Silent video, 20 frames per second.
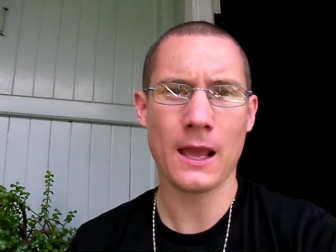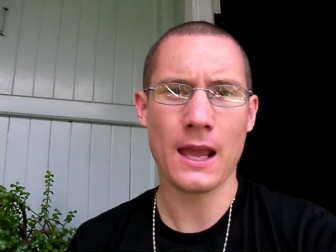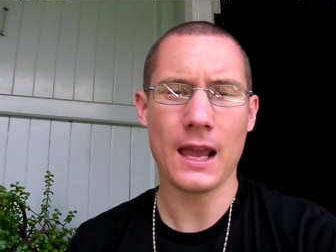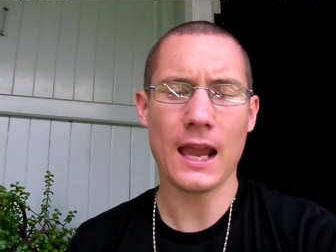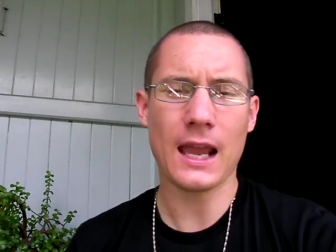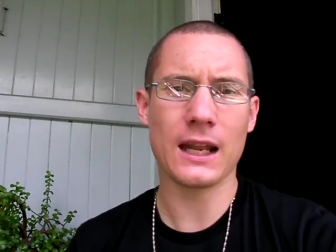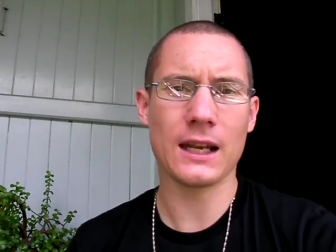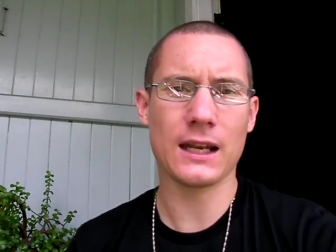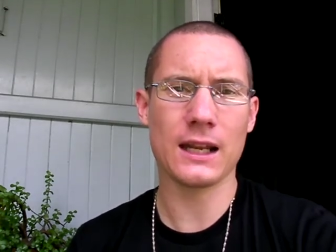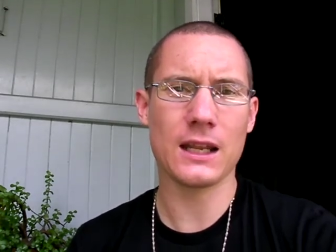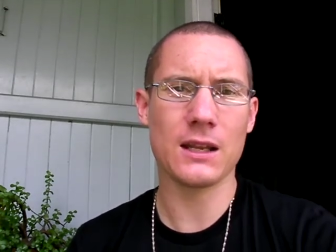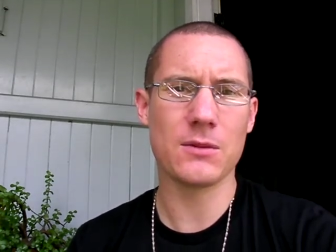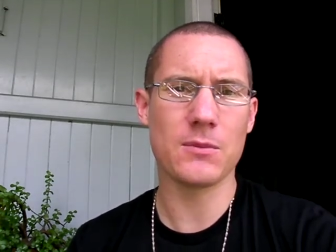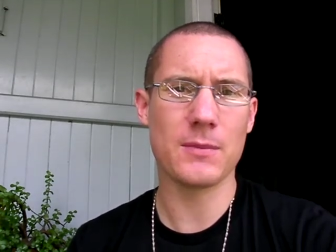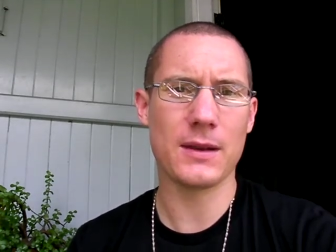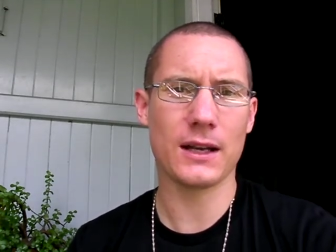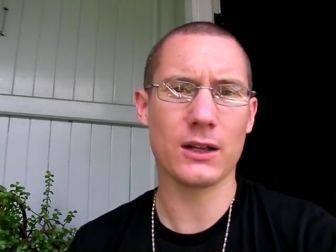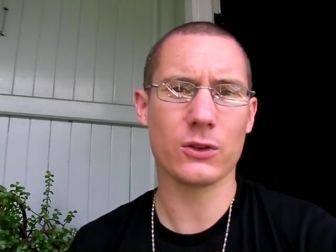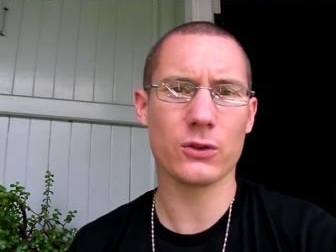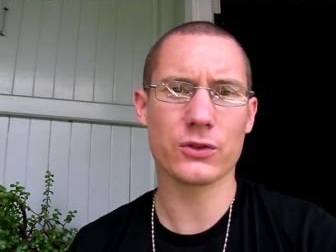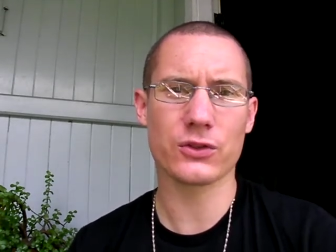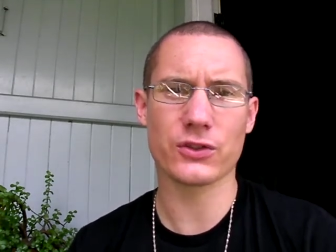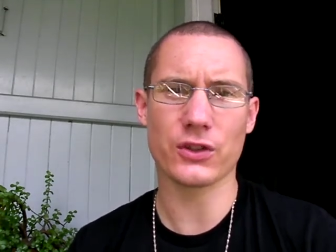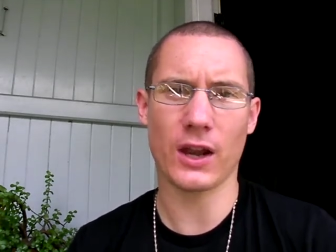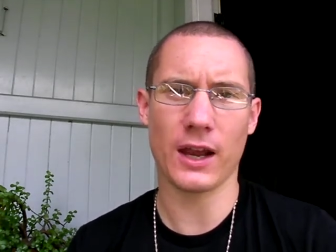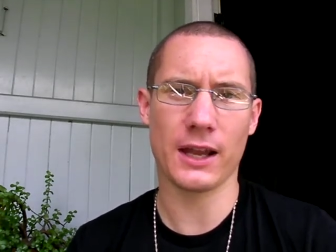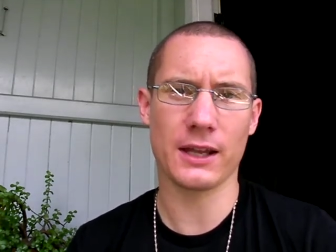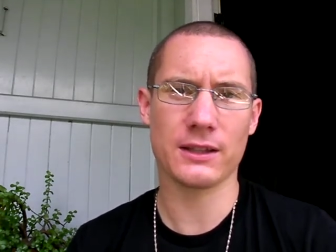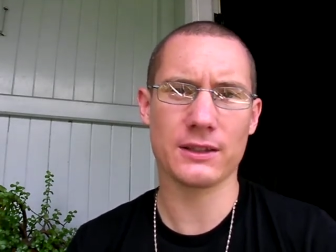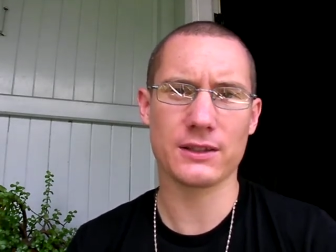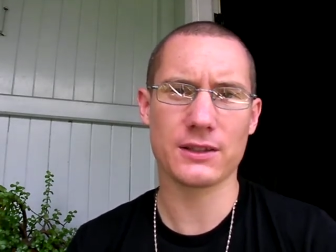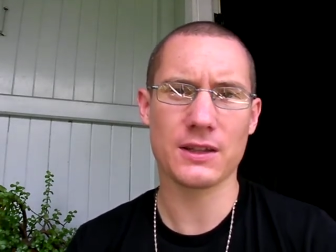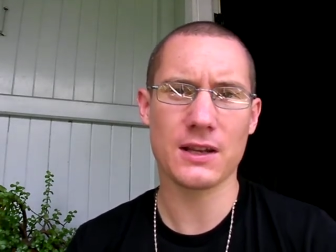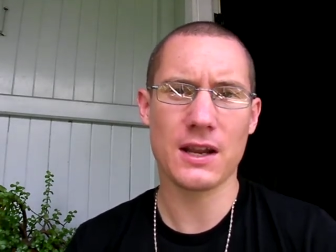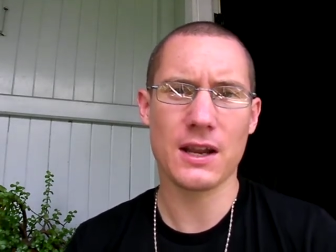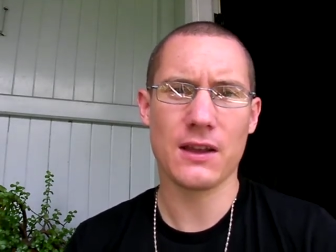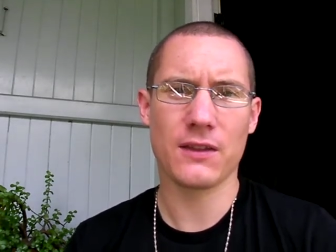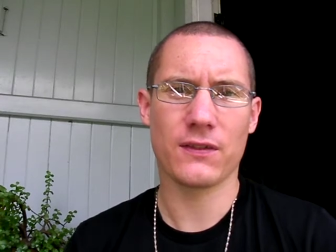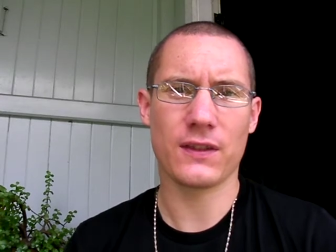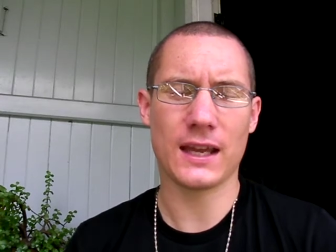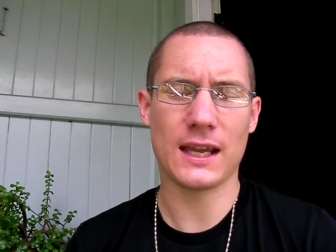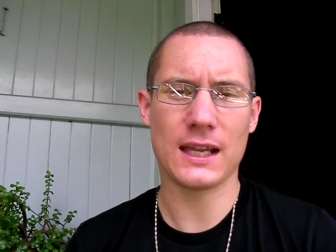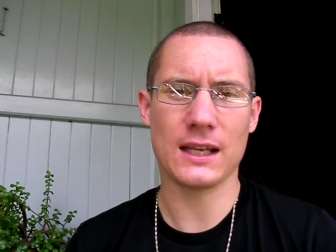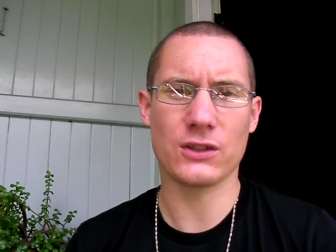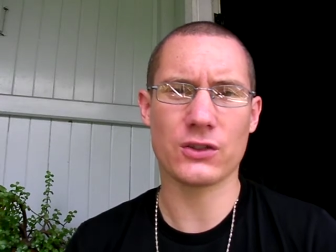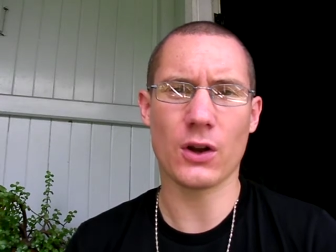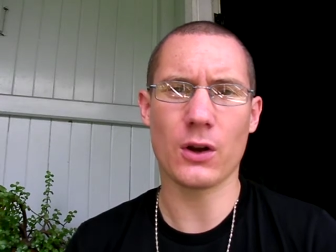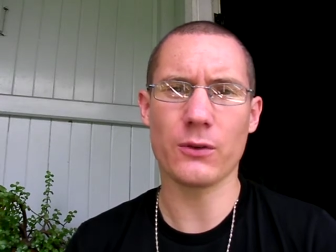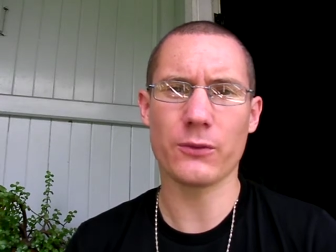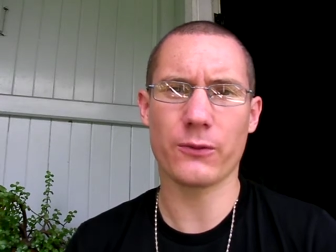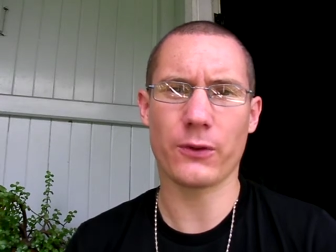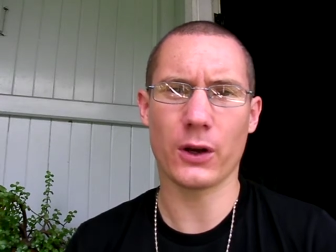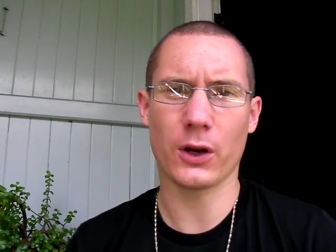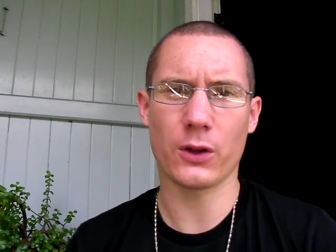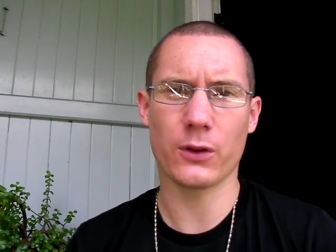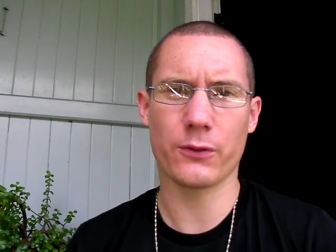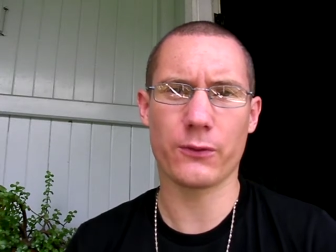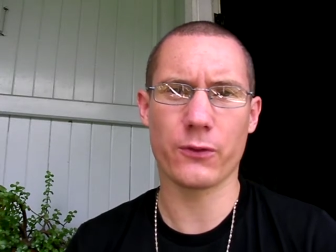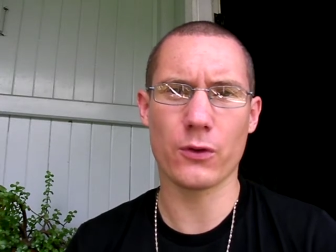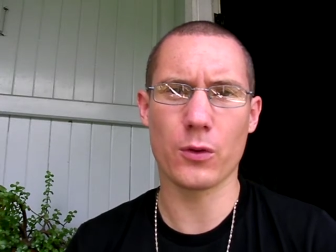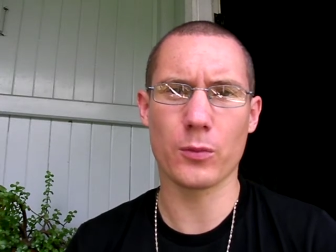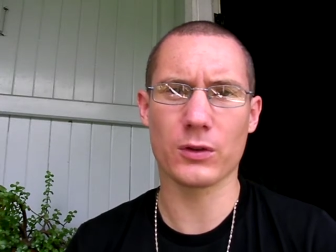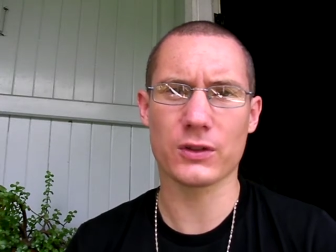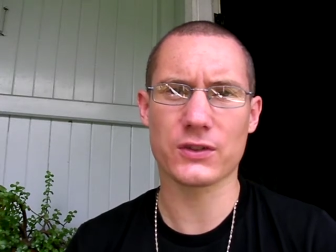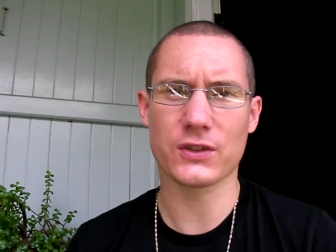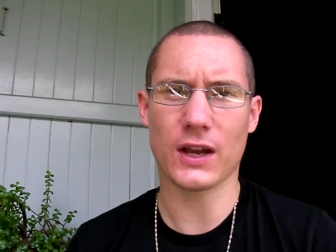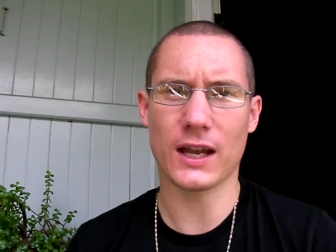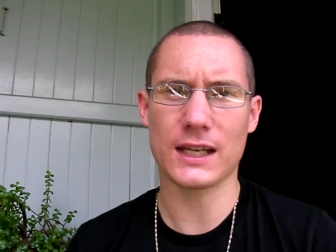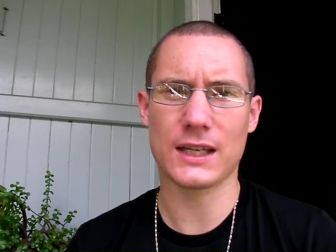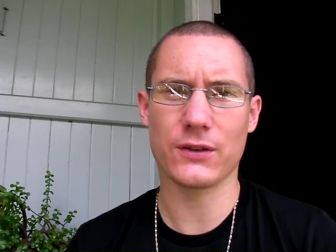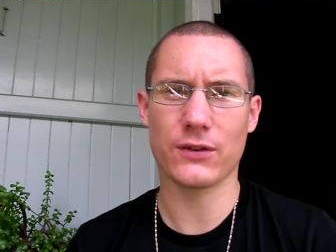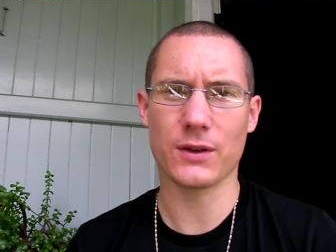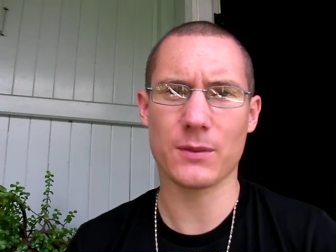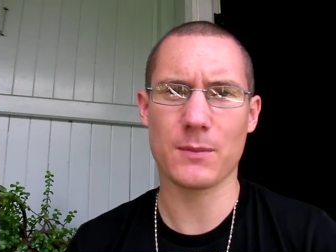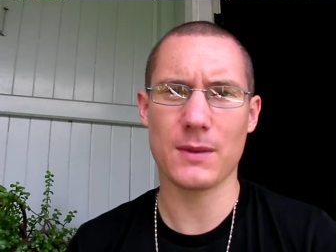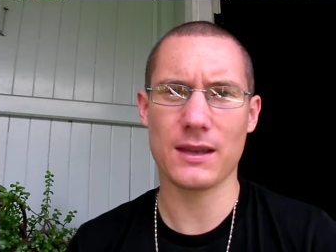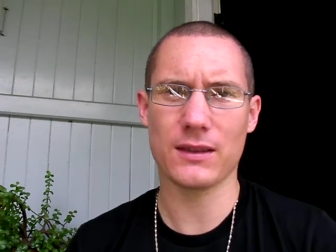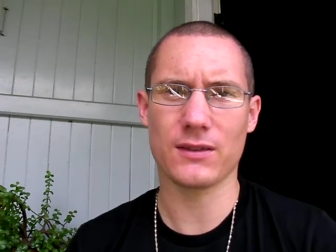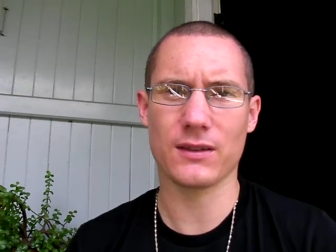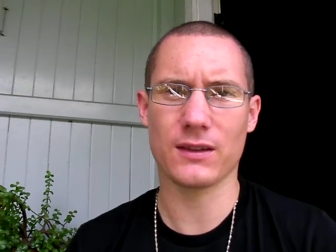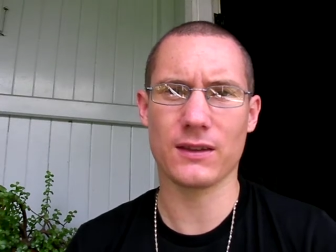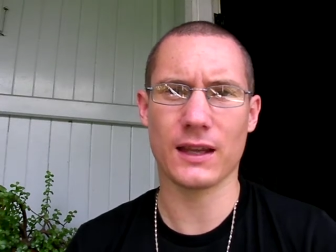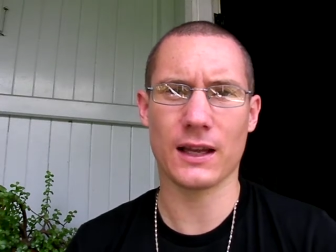And in medical science, they don't follow the formal scientific method.